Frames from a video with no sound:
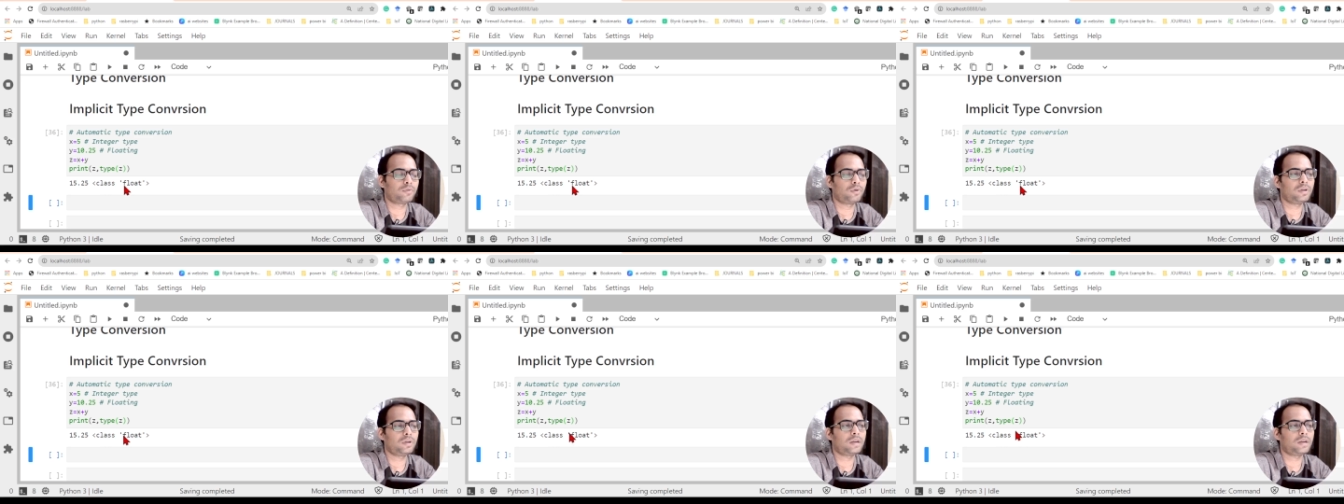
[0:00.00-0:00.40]

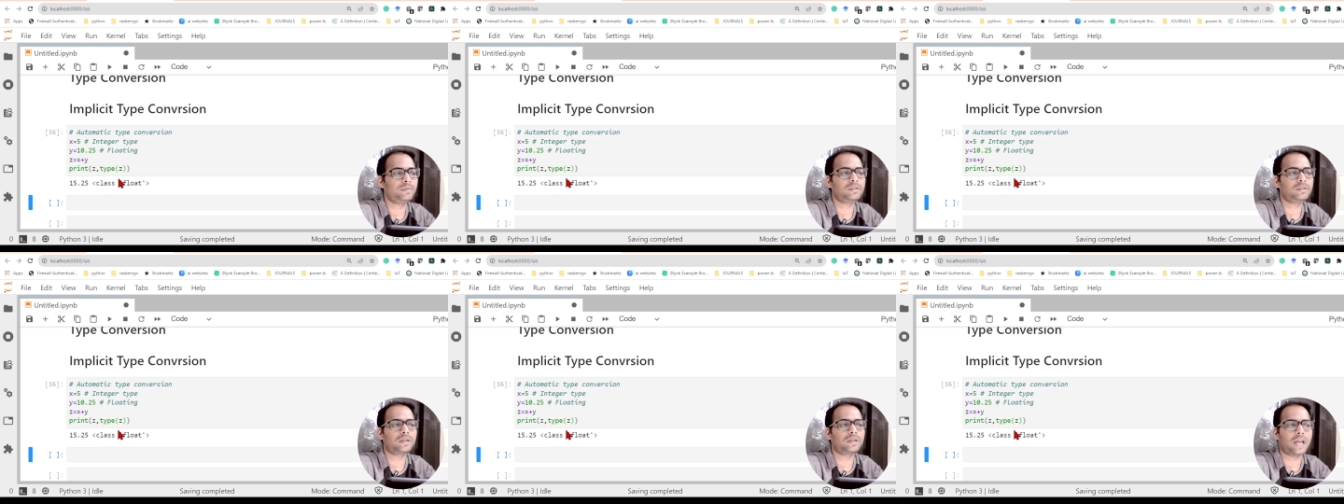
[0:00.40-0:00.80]
That
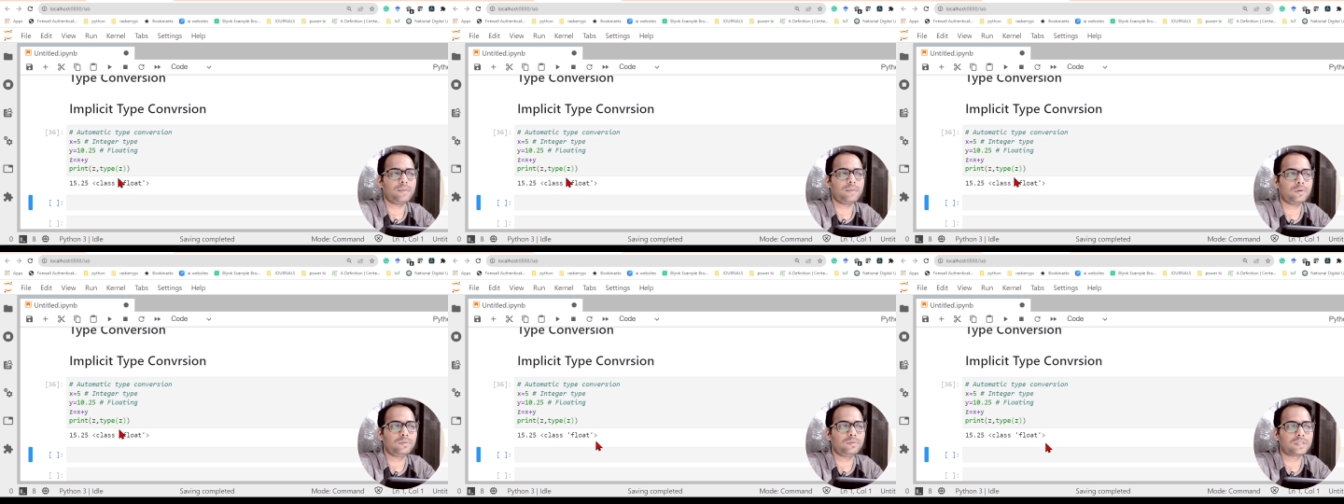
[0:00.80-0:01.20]
means the
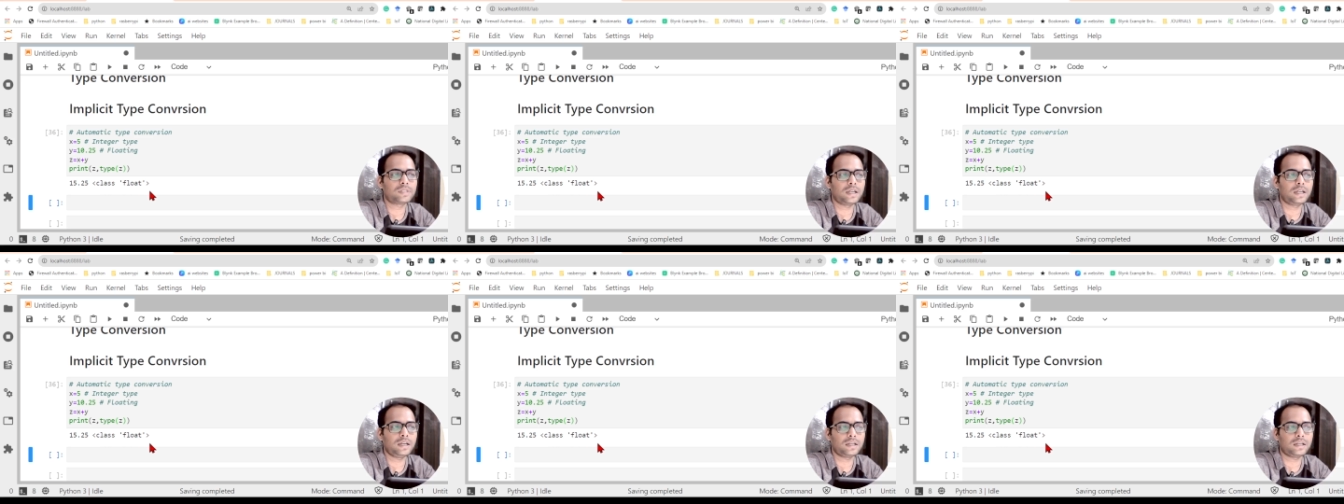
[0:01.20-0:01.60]
type of
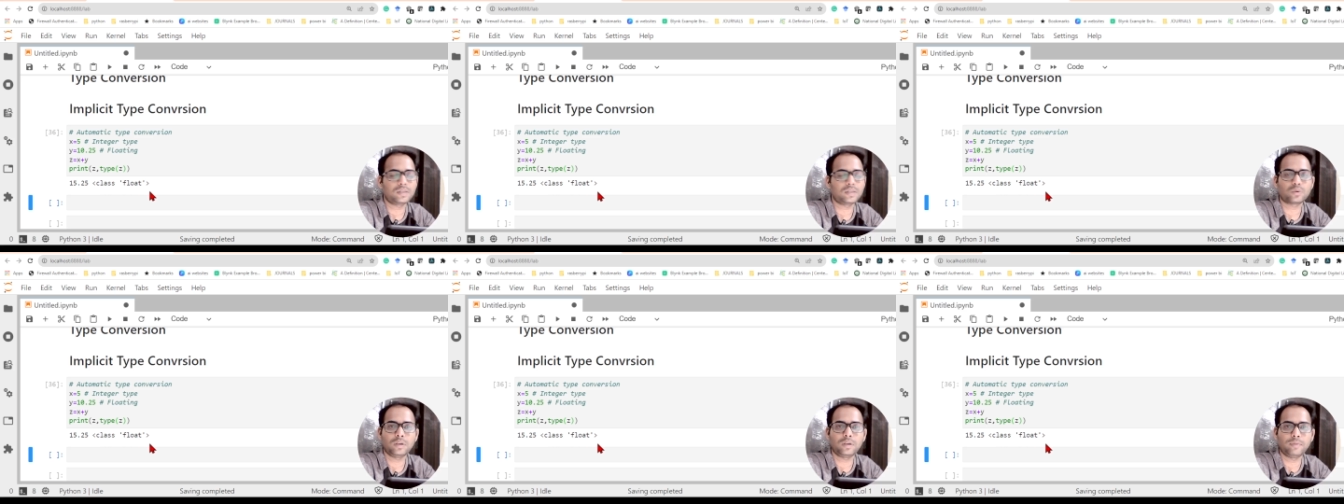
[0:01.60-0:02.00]
z it
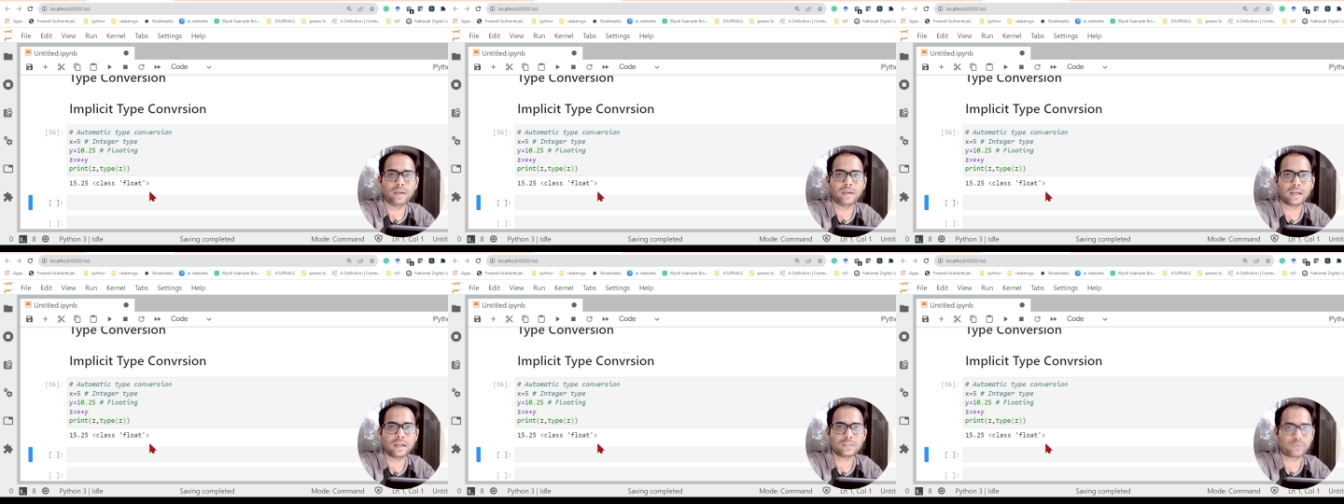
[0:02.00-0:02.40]
is showing
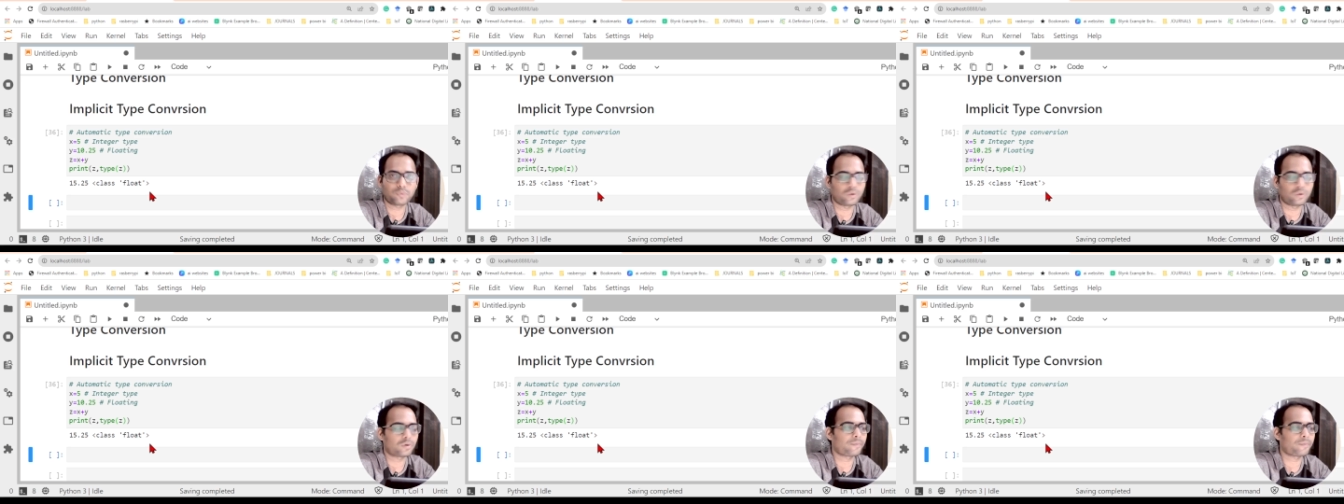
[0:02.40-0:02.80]
me as
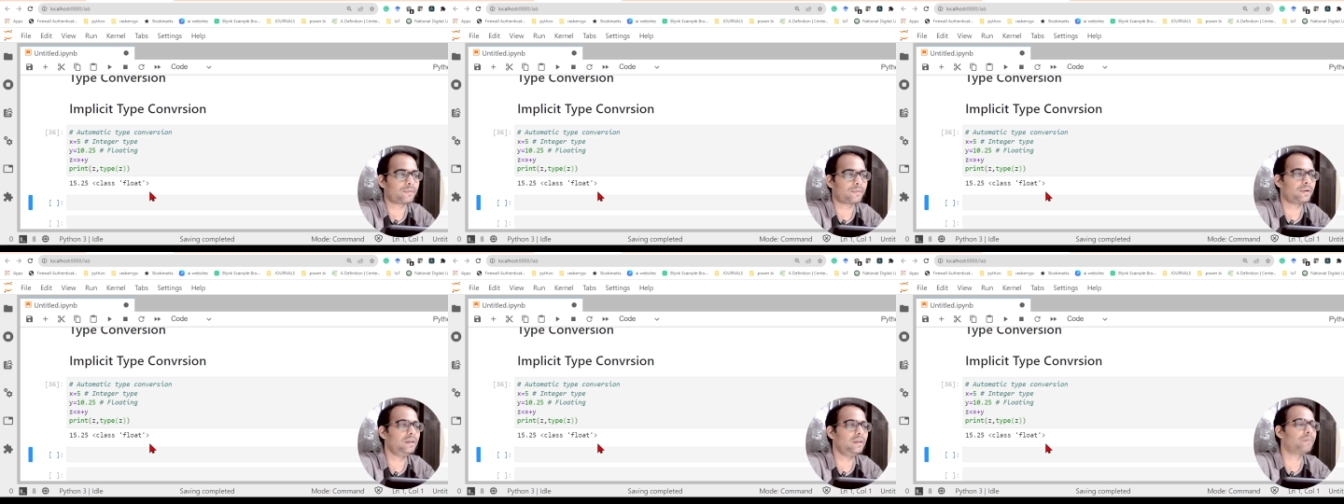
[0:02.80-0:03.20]
float.
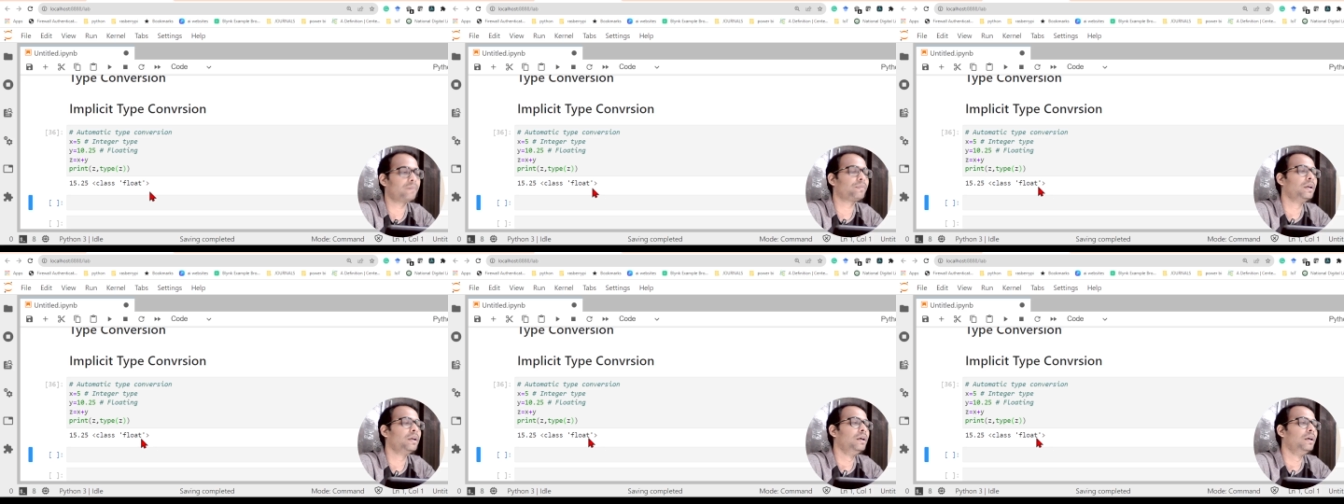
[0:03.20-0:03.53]
Fine.